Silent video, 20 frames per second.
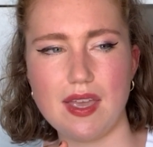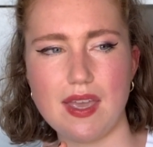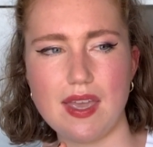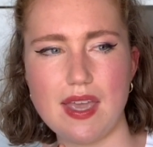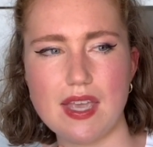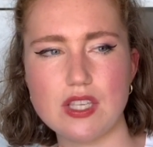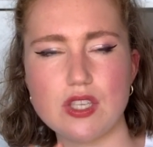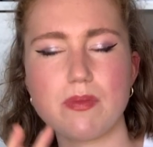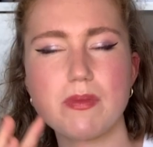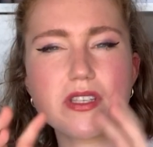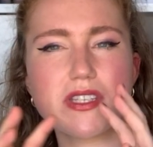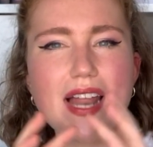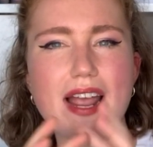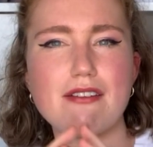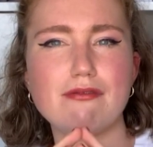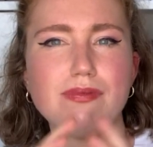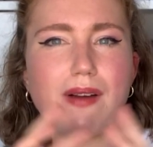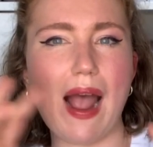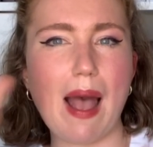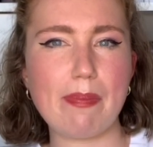it's almost
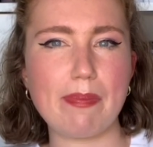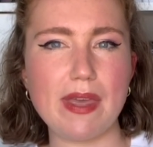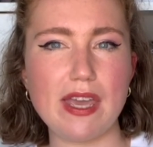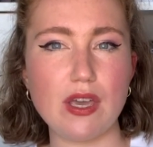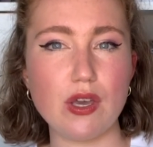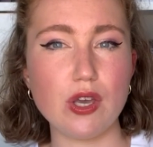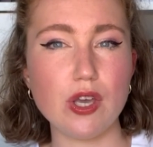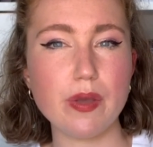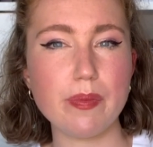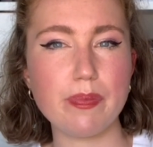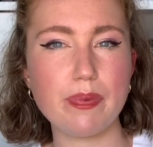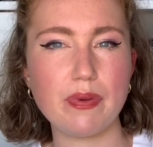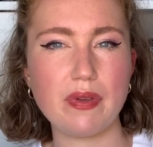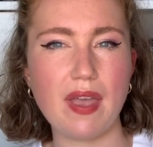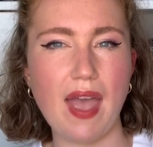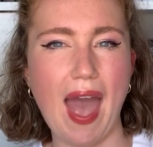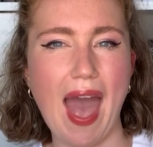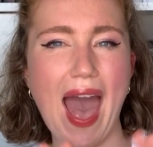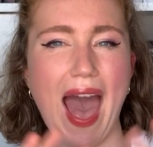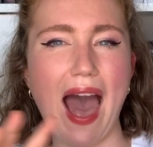like wrapping up
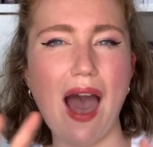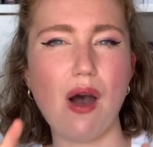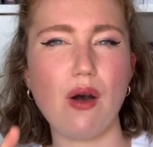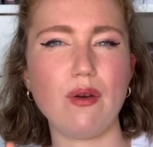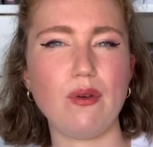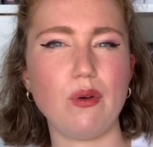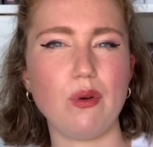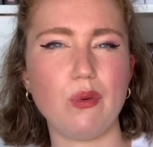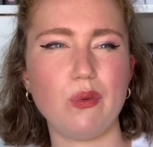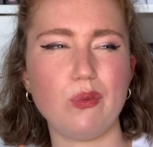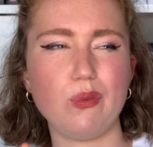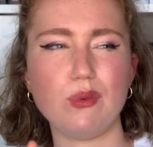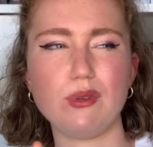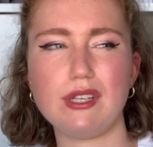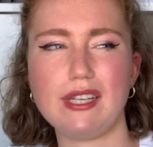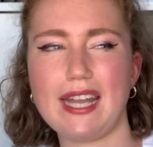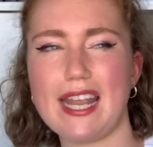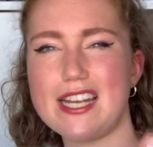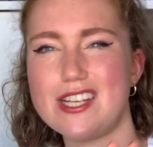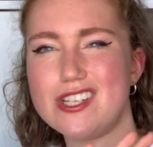how
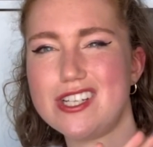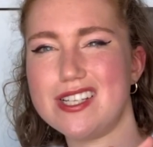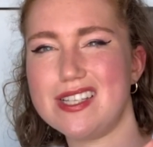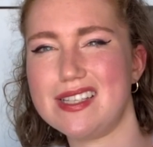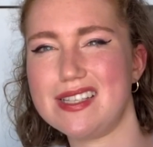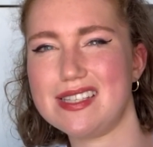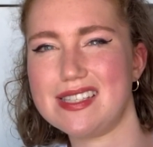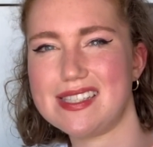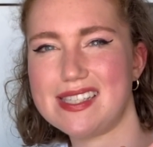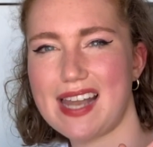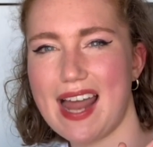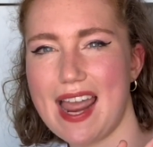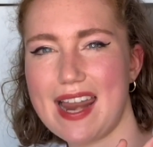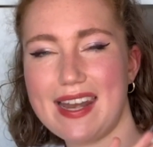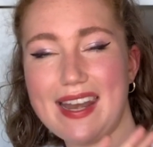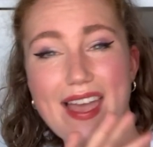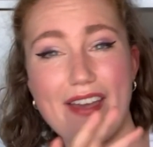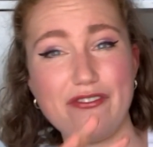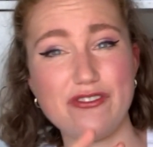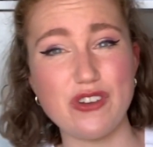Legends like
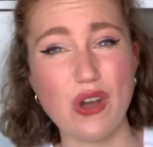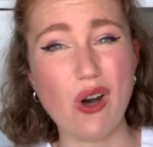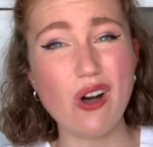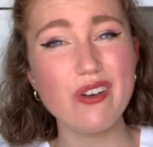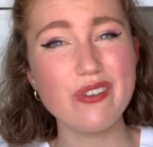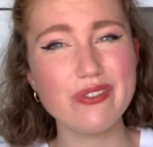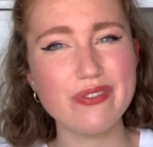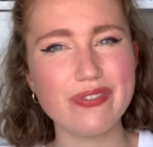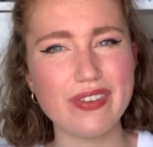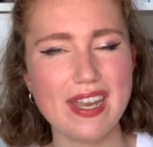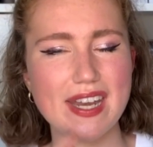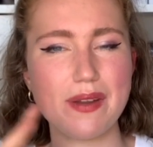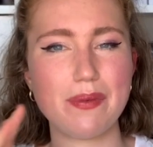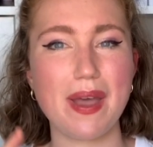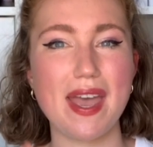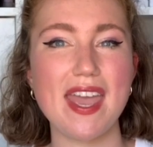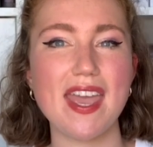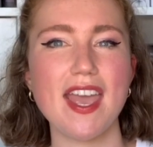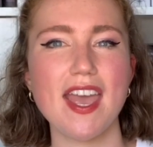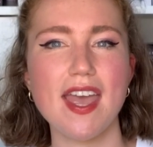left off in a
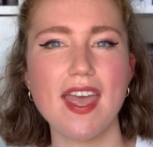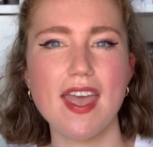way.